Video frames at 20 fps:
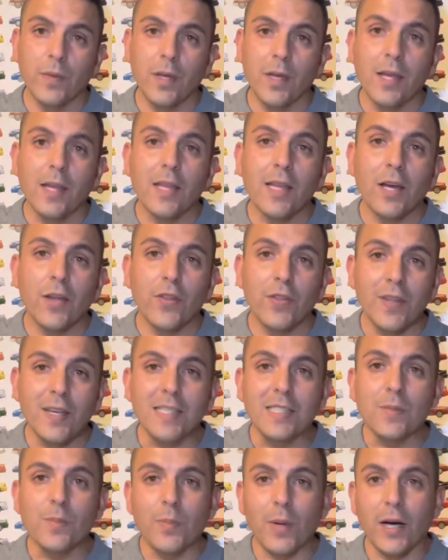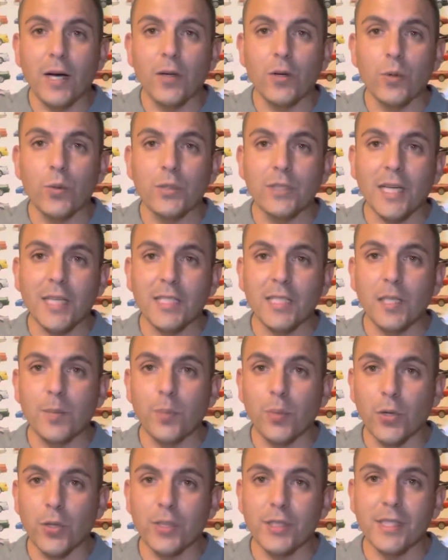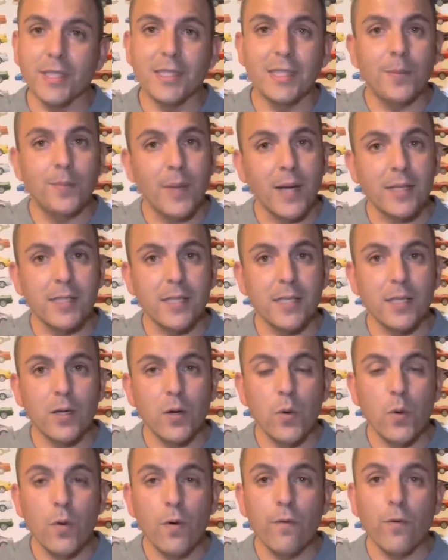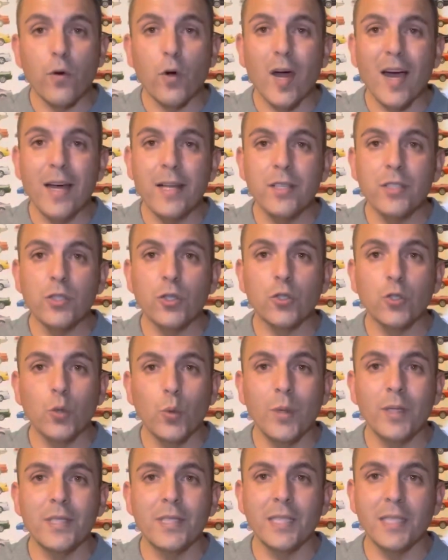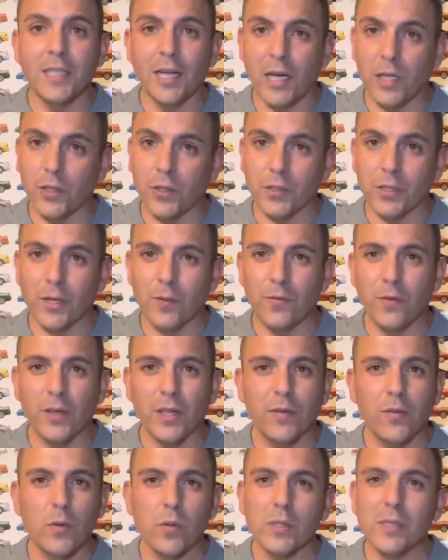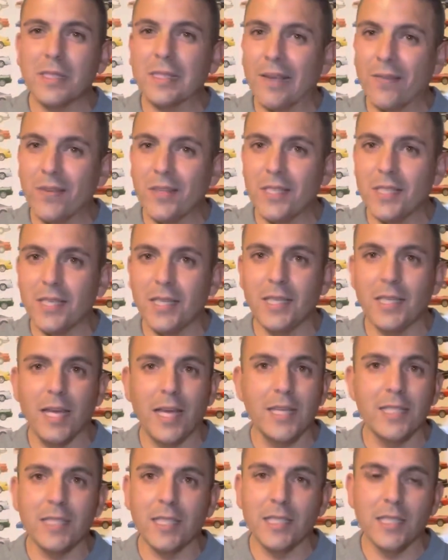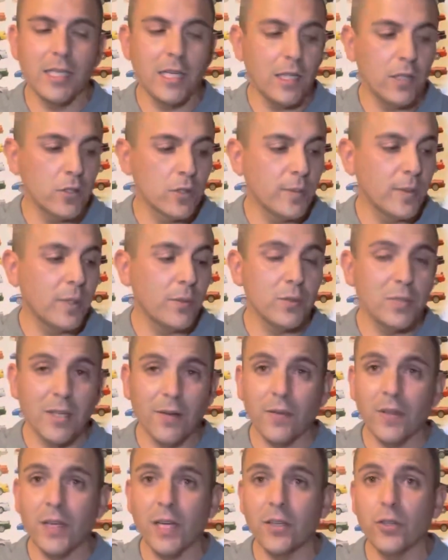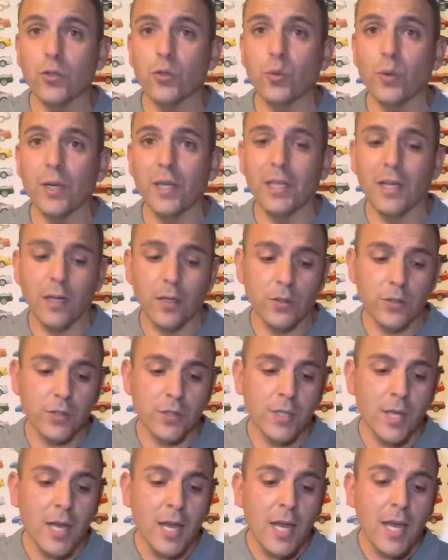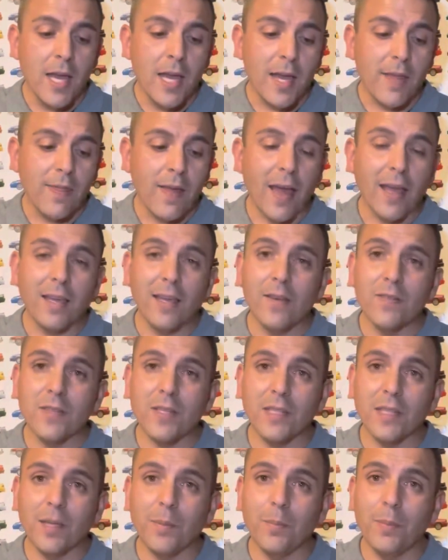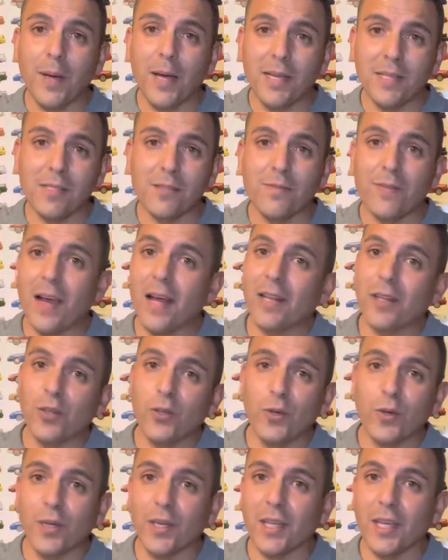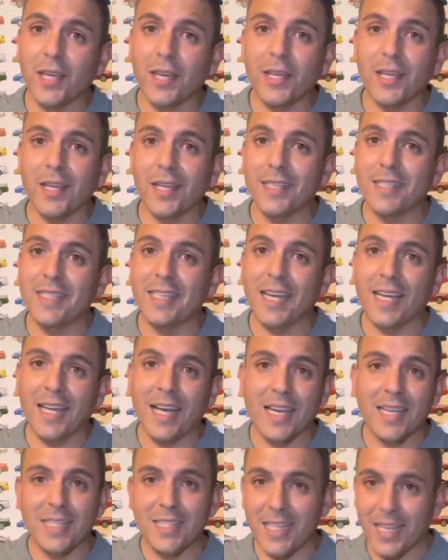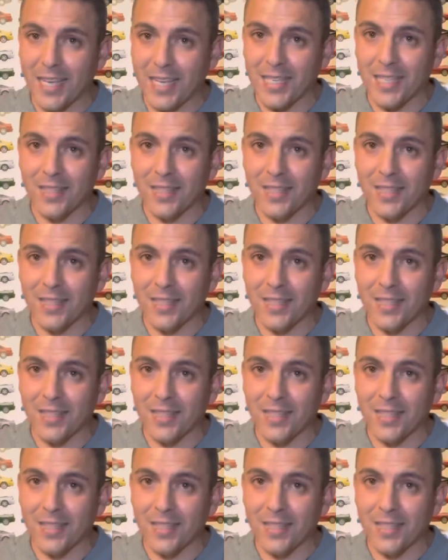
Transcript: now this bottle was actually purchased in Mexico for under $20. I forget if it was $17, $18, but it was definitely under $20. That gives it the best value you can get, a 10 out of 10,